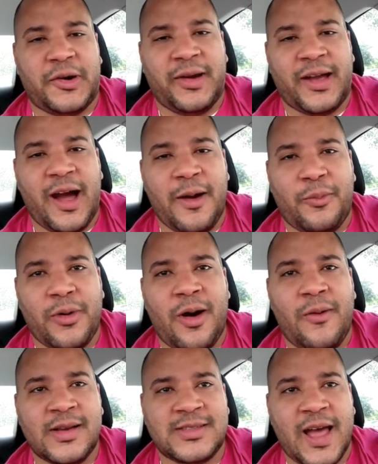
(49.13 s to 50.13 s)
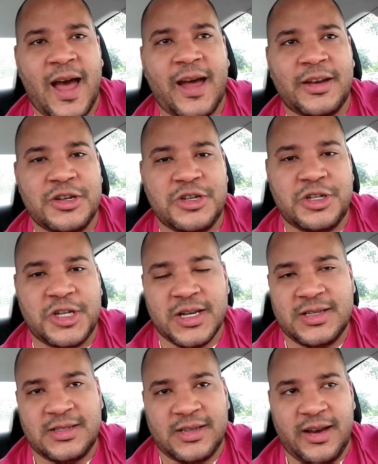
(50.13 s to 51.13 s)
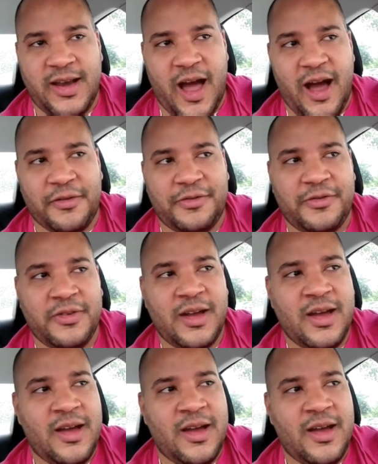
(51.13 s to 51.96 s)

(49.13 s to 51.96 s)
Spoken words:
so that, like kids could go to school.